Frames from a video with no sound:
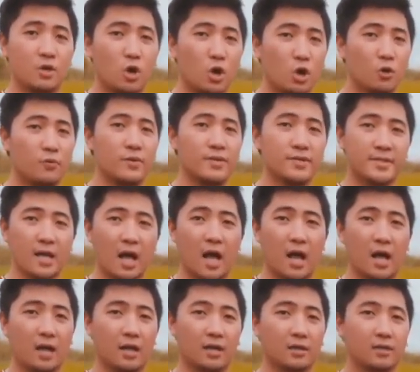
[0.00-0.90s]
or
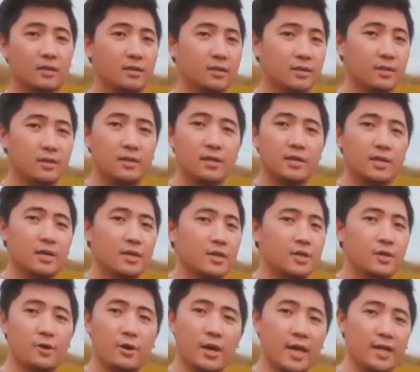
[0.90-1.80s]
Rizal,
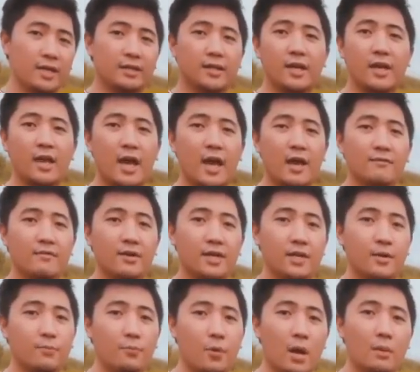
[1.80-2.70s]
you ain't gonna have
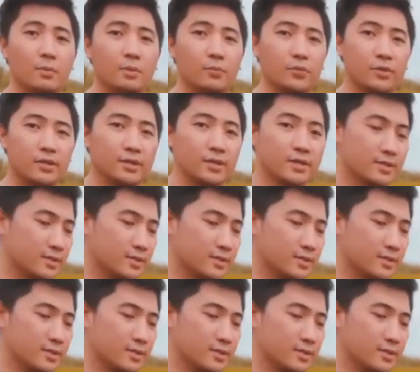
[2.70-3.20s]
any problem with